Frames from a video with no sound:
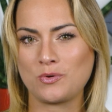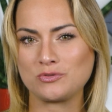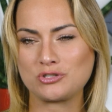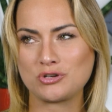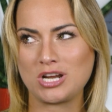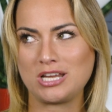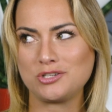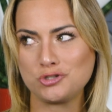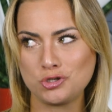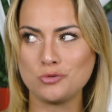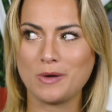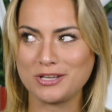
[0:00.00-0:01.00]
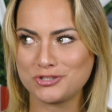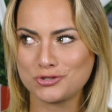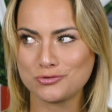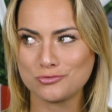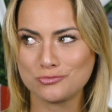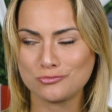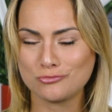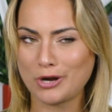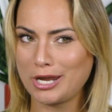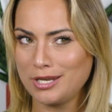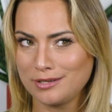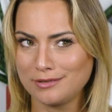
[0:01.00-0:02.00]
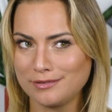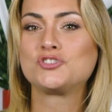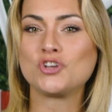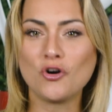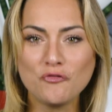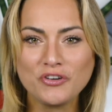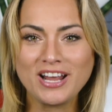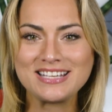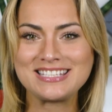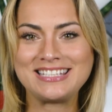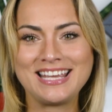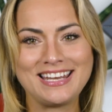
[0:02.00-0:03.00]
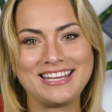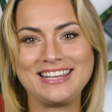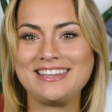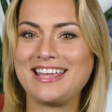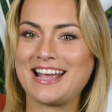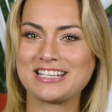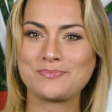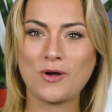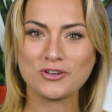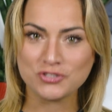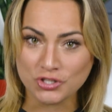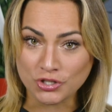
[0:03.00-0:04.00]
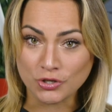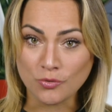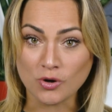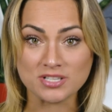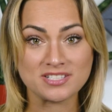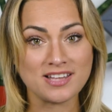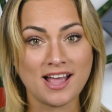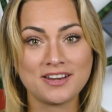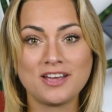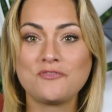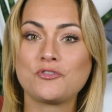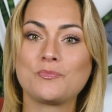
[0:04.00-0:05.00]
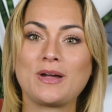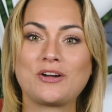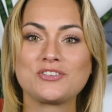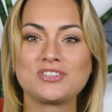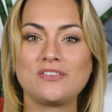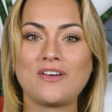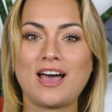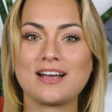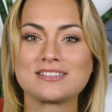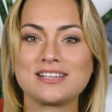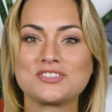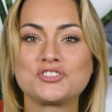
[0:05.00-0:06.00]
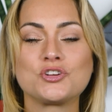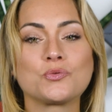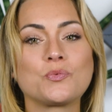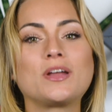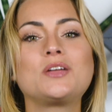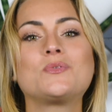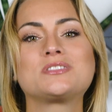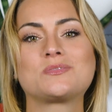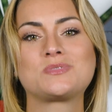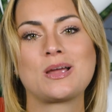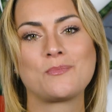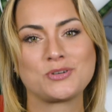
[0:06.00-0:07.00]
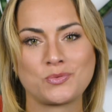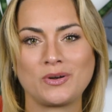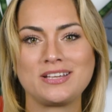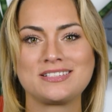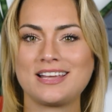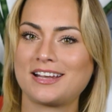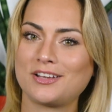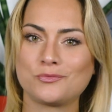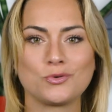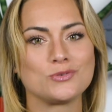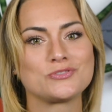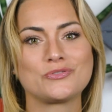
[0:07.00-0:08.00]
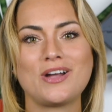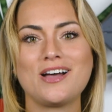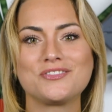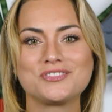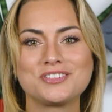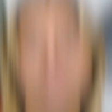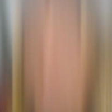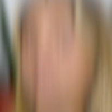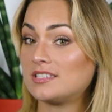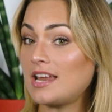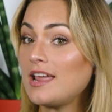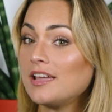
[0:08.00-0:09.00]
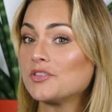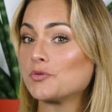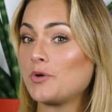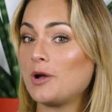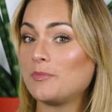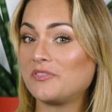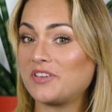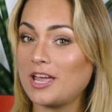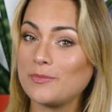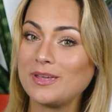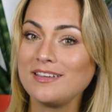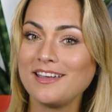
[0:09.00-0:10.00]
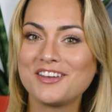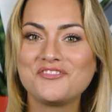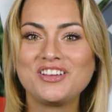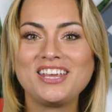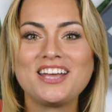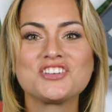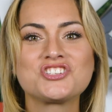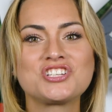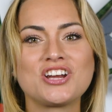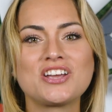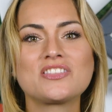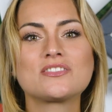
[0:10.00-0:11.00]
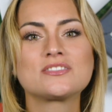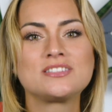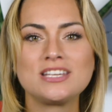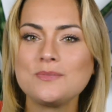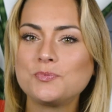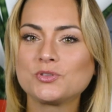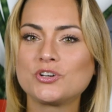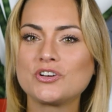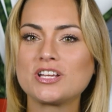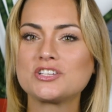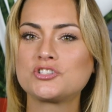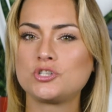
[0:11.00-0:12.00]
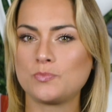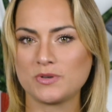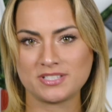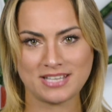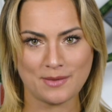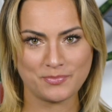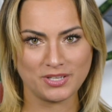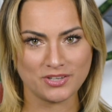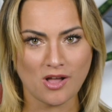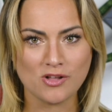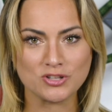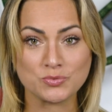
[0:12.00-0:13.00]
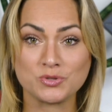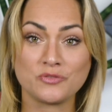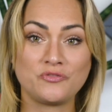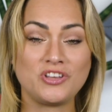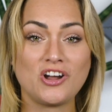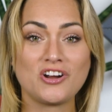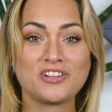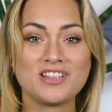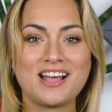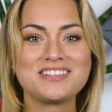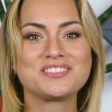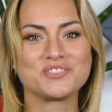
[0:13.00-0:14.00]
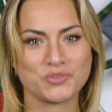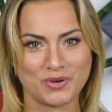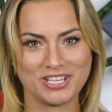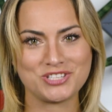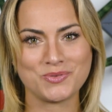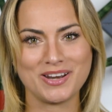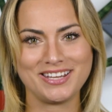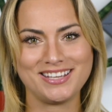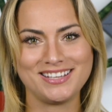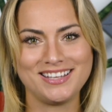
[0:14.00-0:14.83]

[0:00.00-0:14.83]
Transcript: won't stray too much. Right? Don't forget to get in the Xbox queue or sign up for Microsoft Access so you're ready when September 22nd rolls around. Staying in the realm of gaming, Nvidia is sharing their deep learning super sampling knowledge with the VR class of 2020.